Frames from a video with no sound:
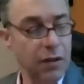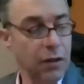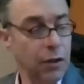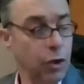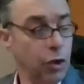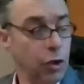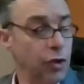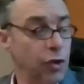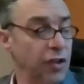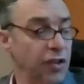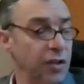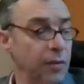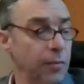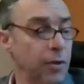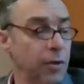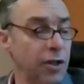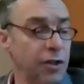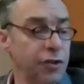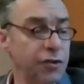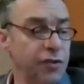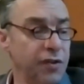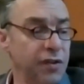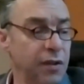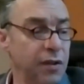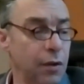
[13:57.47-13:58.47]
including some
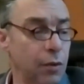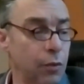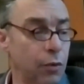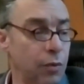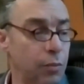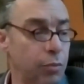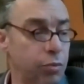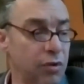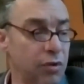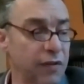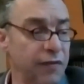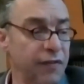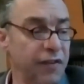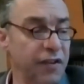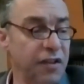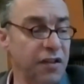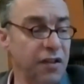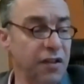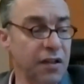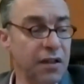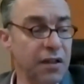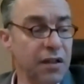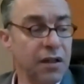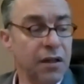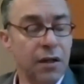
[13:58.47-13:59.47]
countries that were
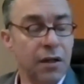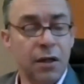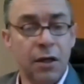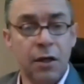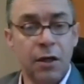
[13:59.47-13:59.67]
previously